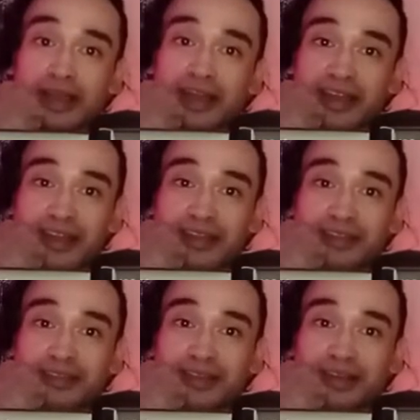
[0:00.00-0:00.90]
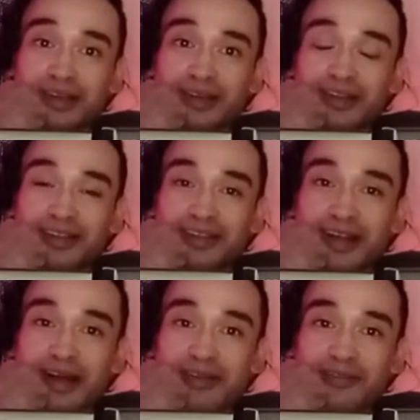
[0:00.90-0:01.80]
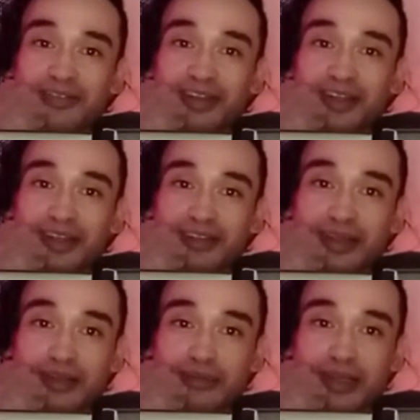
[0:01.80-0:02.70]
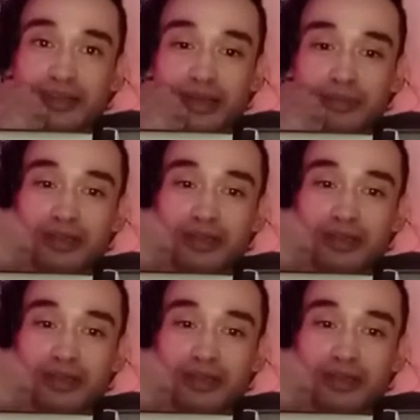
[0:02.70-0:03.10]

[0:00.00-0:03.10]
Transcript: And I'm really excited about that